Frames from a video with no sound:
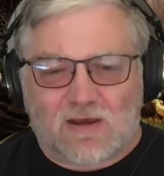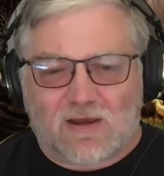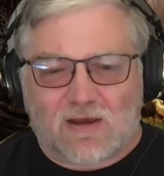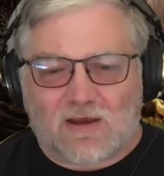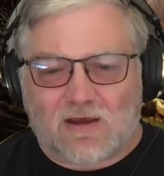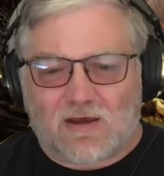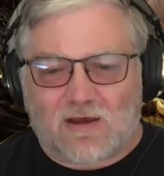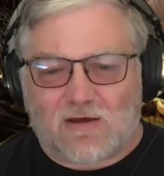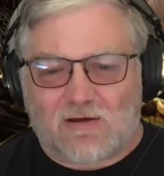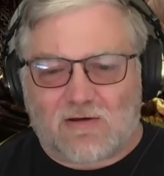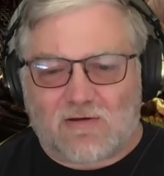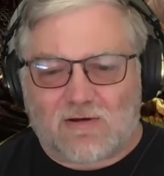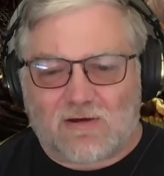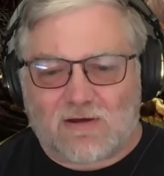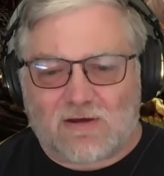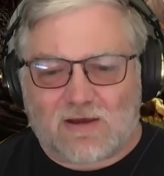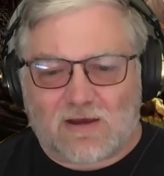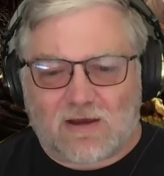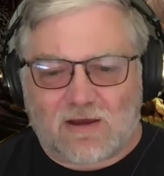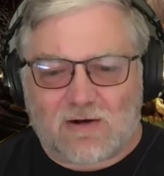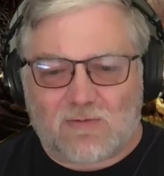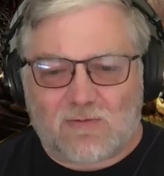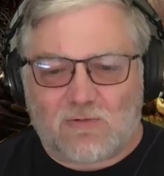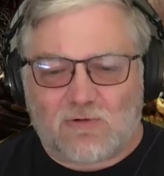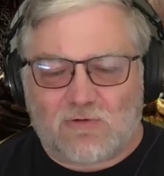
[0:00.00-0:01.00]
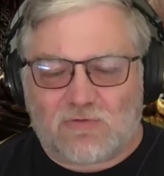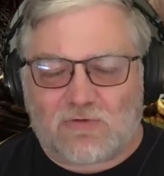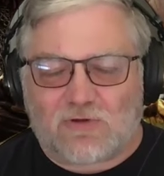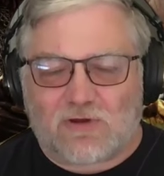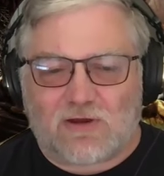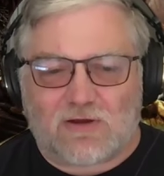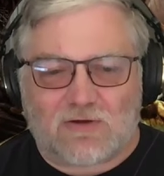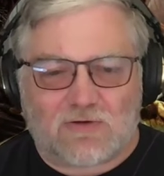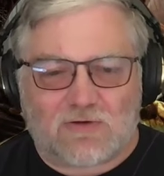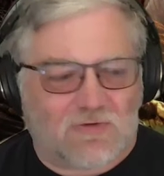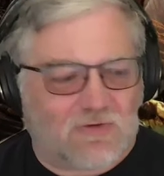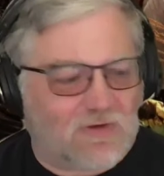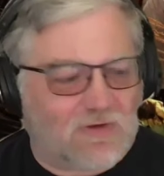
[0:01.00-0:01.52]
Uh, it kind of moves
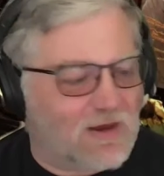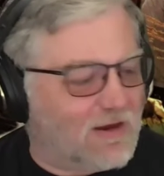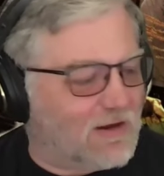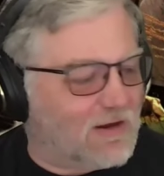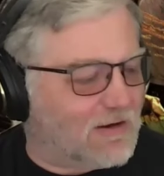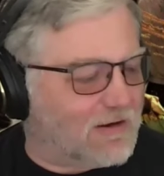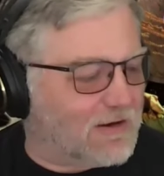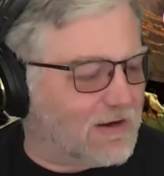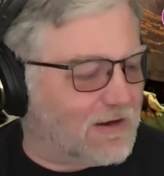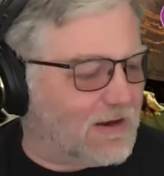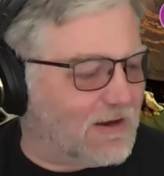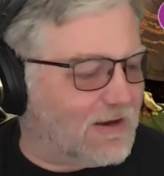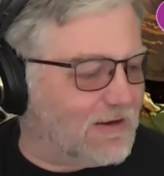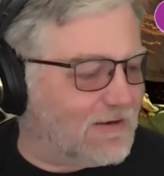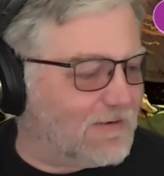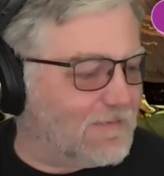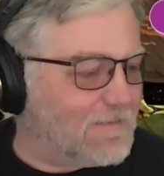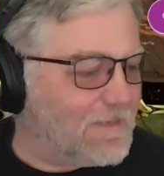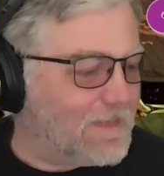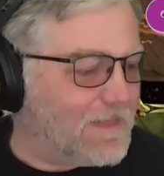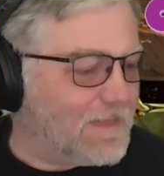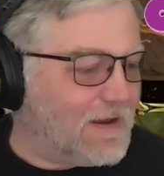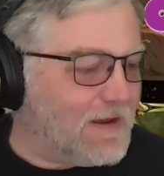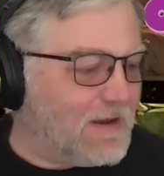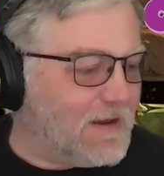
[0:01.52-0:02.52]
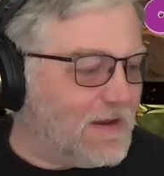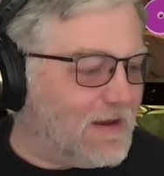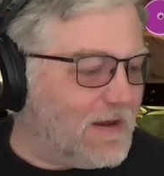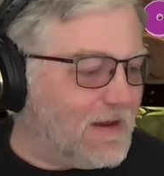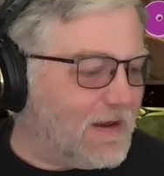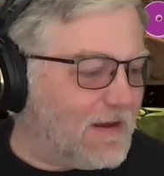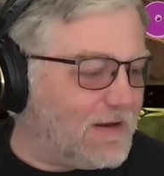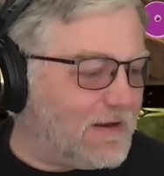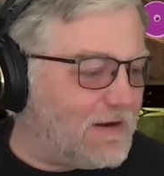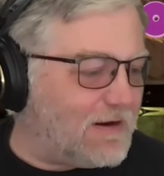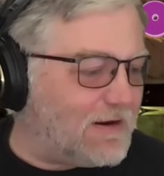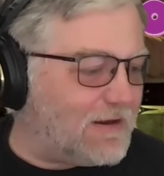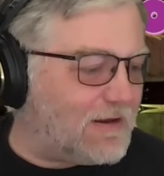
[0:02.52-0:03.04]
like a snail, and
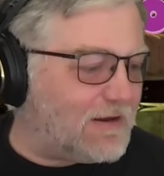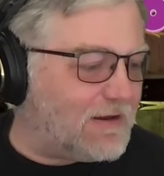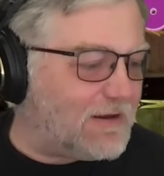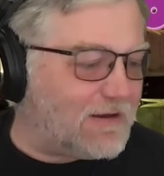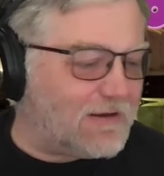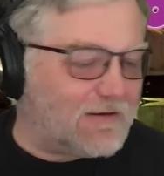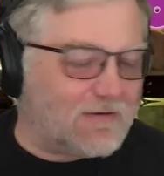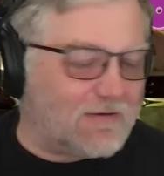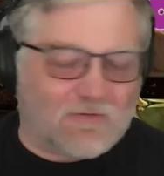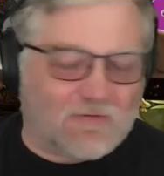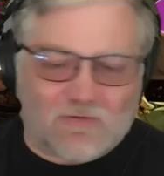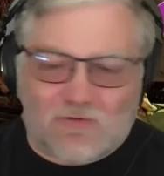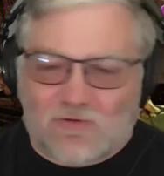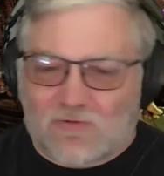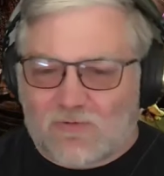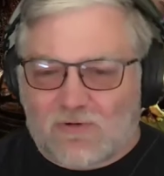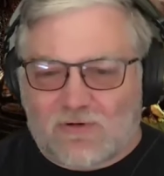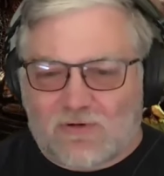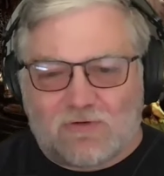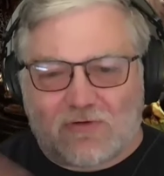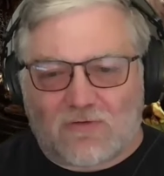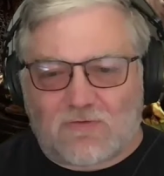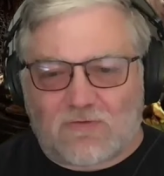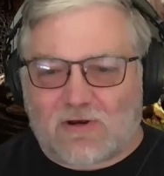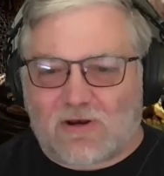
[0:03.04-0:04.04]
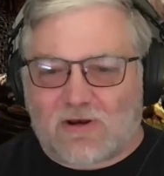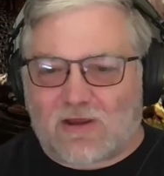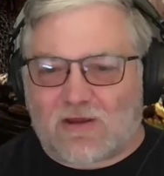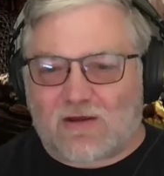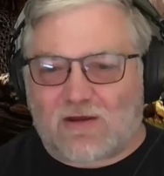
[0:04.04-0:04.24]
you know it, the rest of it.